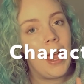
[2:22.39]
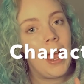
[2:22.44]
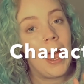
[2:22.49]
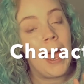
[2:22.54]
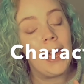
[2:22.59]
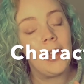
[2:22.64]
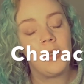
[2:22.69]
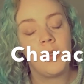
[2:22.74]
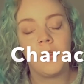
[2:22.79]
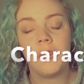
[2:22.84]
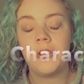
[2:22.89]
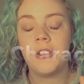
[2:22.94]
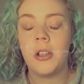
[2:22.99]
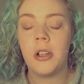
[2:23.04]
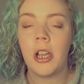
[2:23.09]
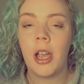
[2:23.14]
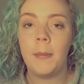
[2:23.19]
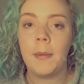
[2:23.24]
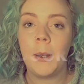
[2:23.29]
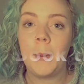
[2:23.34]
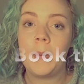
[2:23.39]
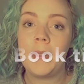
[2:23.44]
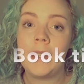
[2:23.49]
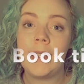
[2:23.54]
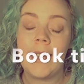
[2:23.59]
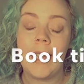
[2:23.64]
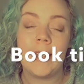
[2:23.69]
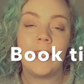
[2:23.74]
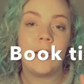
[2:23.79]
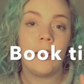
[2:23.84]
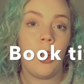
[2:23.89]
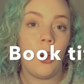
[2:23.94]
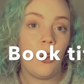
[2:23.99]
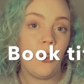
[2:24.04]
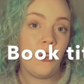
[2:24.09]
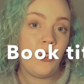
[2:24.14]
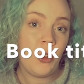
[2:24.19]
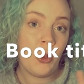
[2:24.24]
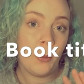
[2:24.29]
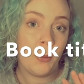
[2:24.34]
and also coming up with the title
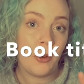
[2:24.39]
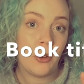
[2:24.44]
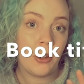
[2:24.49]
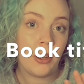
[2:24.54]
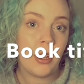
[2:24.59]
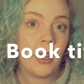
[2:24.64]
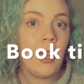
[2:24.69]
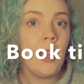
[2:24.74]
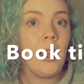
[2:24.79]
of your book.